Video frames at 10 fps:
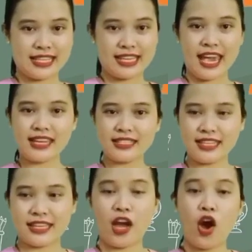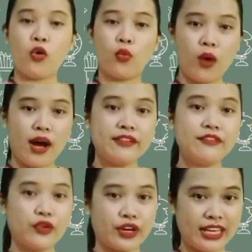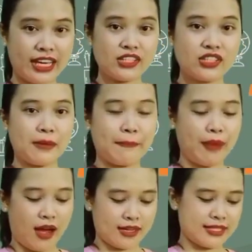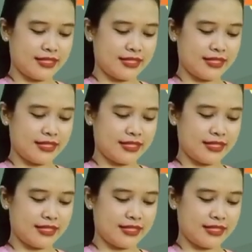and D. 1 for each box.